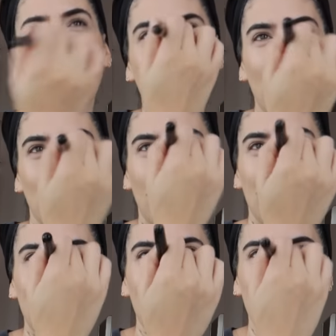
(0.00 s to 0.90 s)
how
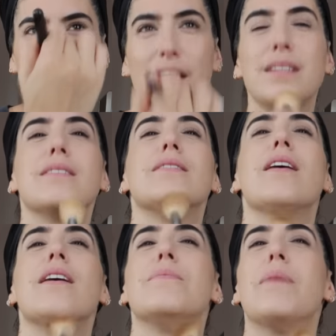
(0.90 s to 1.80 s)
like creators
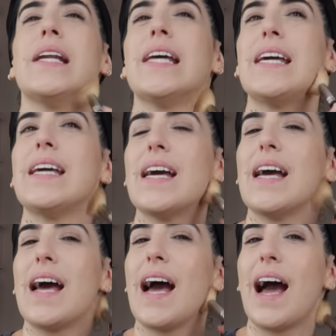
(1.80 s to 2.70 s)
earn money
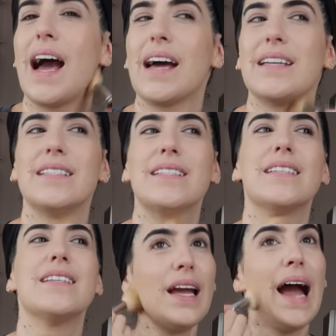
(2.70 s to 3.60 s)

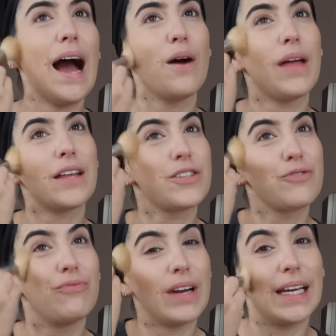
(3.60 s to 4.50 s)
and how
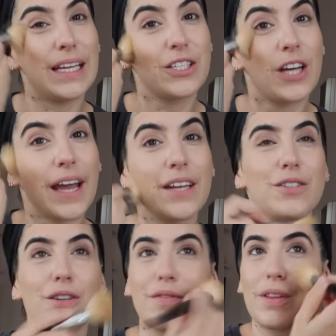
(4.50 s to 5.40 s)
that's really
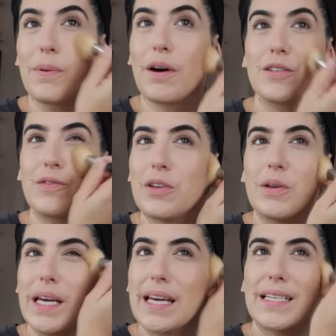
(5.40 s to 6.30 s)
changed over the past few
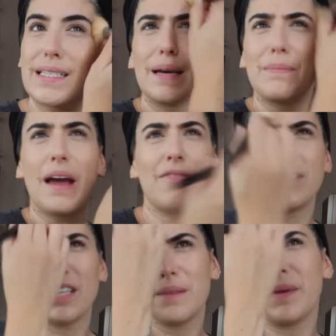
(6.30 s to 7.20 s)
years. But
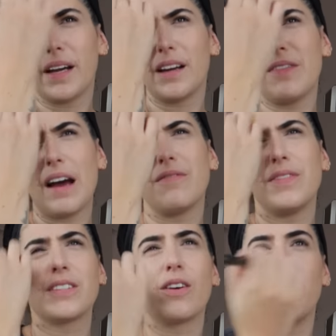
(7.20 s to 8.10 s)
every time I kind of have
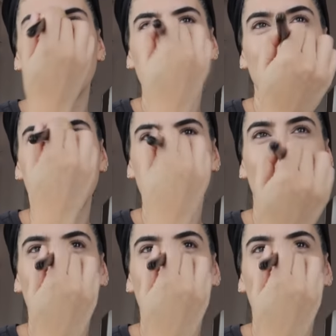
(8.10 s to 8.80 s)
this conversation in my